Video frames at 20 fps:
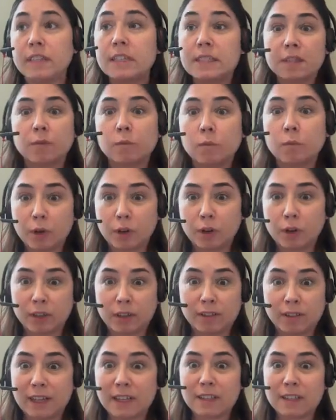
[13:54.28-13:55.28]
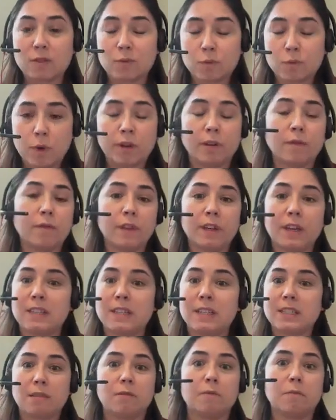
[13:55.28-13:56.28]
decent work, that's one of
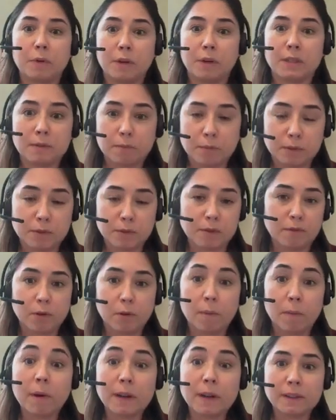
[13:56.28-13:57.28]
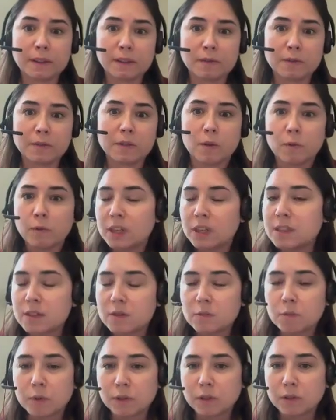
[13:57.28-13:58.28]
the 7 principles of cooperatives. So this
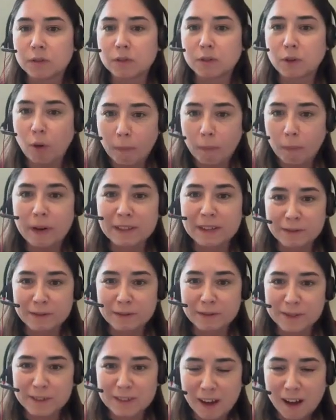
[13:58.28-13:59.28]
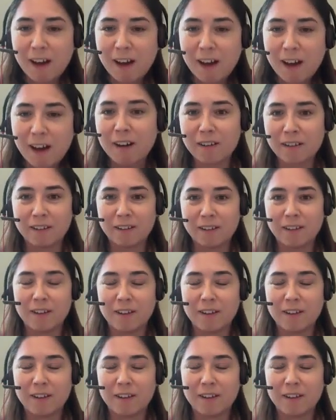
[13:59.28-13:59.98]
is what cooperatives are.